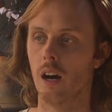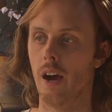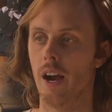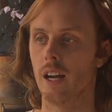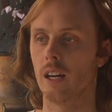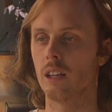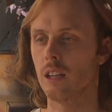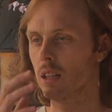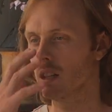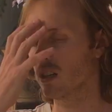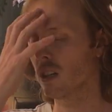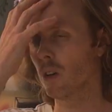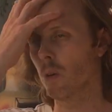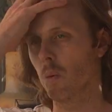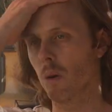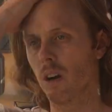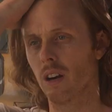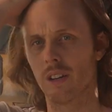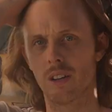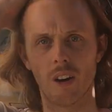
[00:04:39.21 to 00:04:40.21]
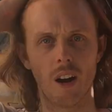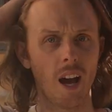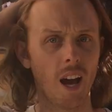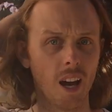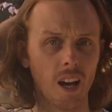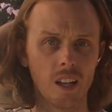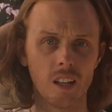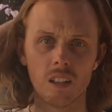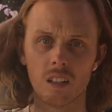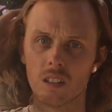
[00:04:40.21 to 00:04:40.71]
Anything you're going to wear on your
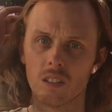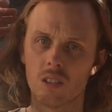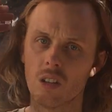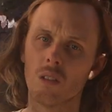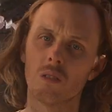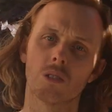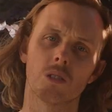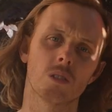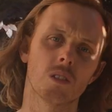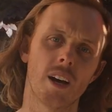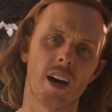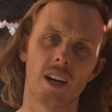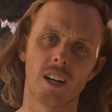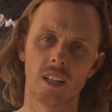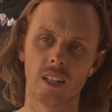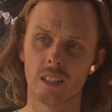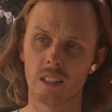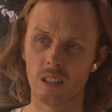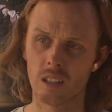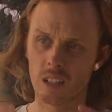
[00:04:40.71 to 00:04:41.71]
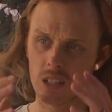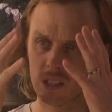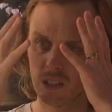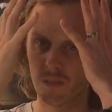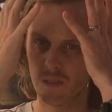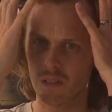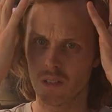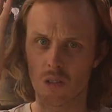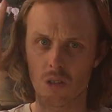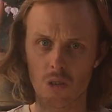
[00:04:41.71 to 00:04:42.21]
head, don't do that either, because if
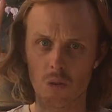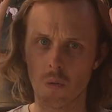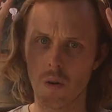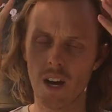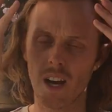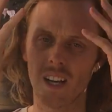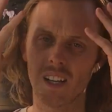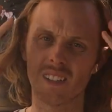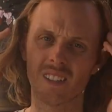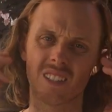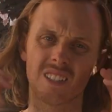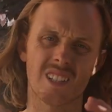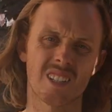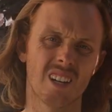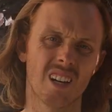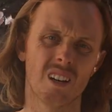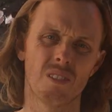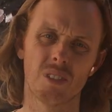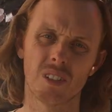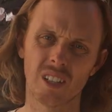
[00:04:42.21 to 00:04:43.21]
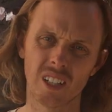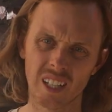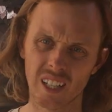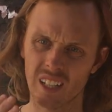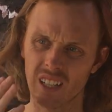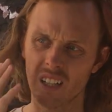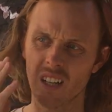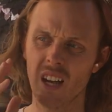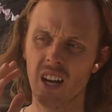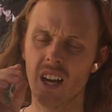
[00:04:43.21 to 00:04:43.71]
you sweat and stuff,
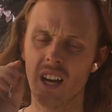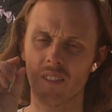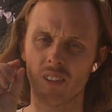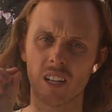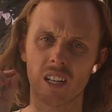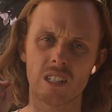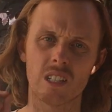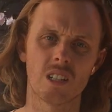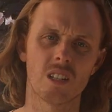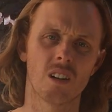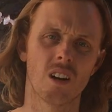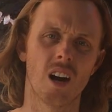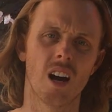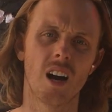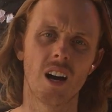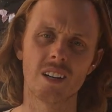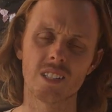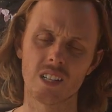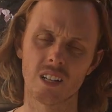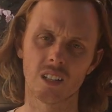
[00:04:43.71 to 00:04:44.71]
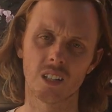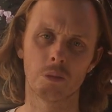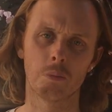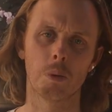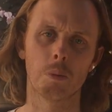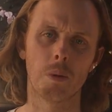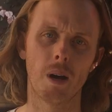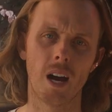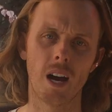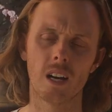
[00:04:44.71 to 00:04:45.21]
if it gets in your eyes, that could
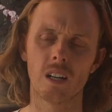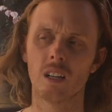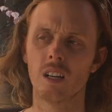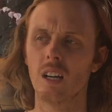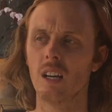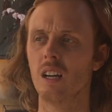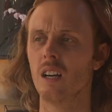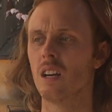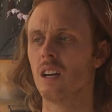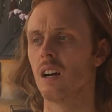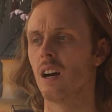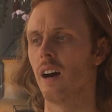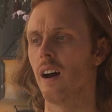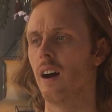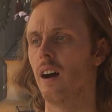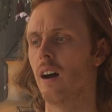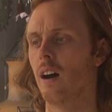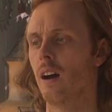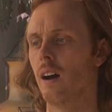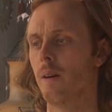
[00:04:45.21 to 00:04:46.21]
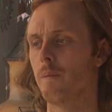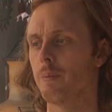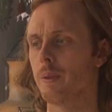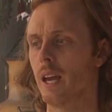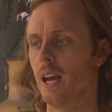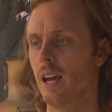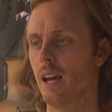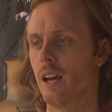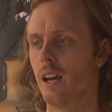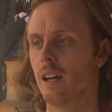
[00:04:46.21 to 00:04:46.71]
be bad.
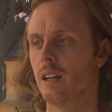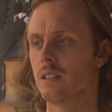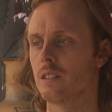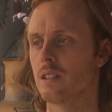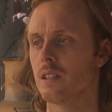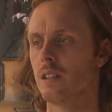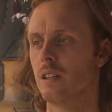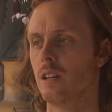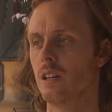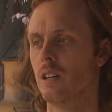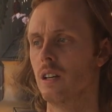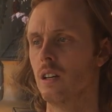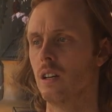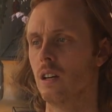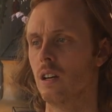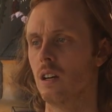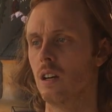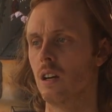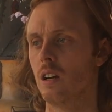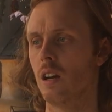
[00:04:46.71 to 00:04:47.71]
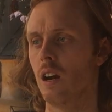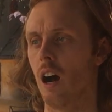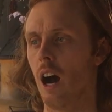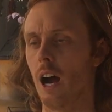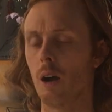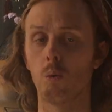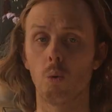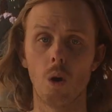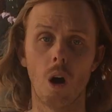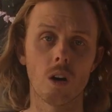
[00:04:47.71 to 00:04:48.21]
And
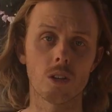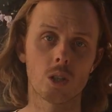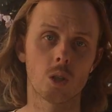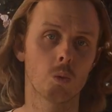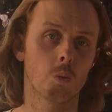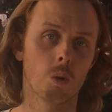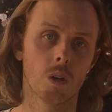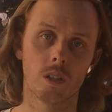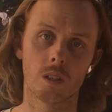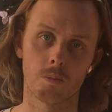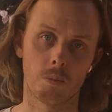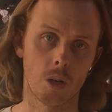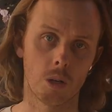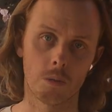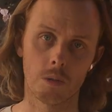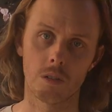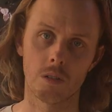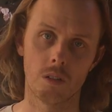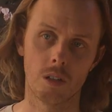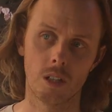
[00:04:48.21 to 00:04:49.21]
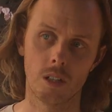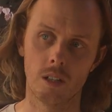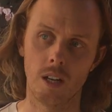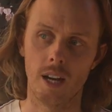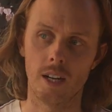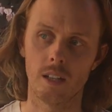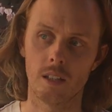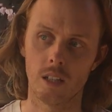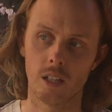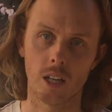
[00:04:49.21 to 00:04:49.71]
I also wouldn't permethrin
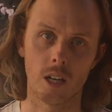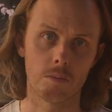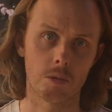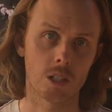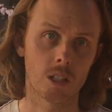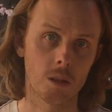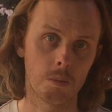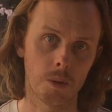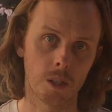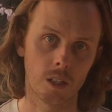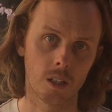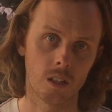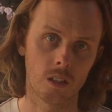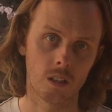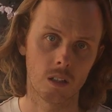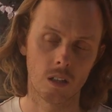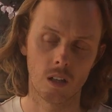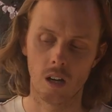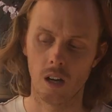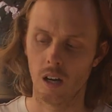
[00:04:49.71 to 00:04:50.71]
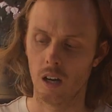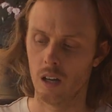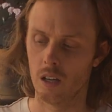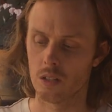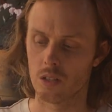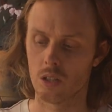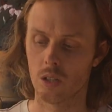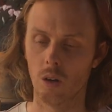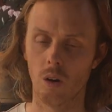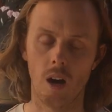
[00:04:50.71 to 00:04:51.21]
anything I'm sleeping in.
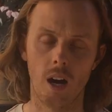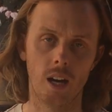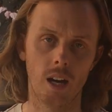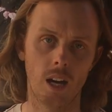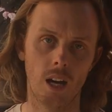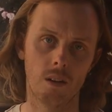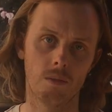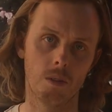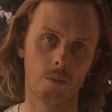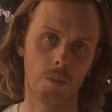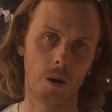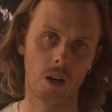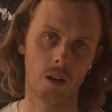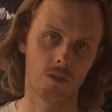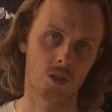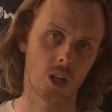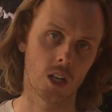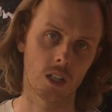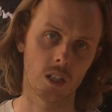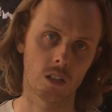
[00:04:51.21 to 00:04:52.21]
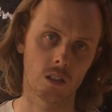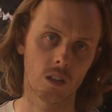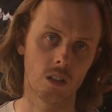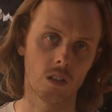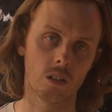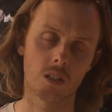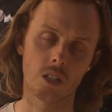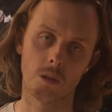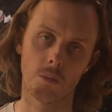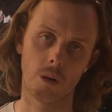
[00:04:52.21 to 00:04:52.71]
So I have a pair of trekking
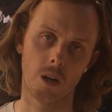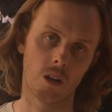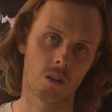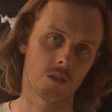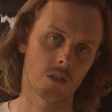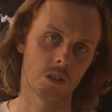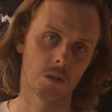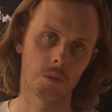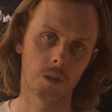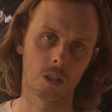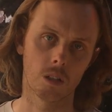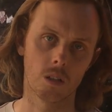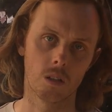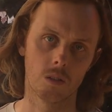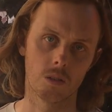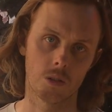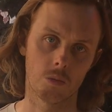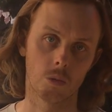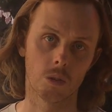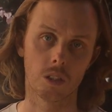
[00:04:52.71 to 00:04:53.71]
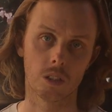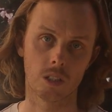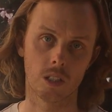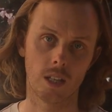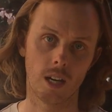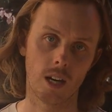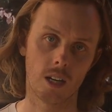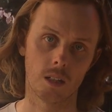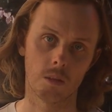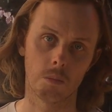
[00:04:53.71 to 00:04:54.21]
clothes and a pair of sleeping clothes. We'll get to
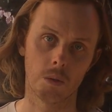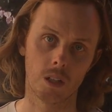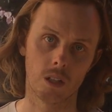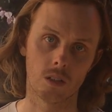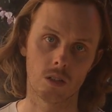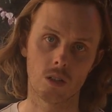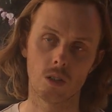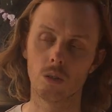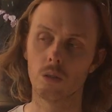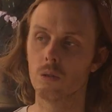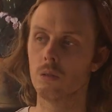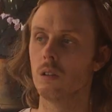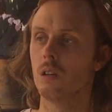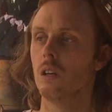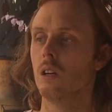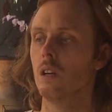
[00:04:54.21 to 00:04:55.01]
that in a minute too.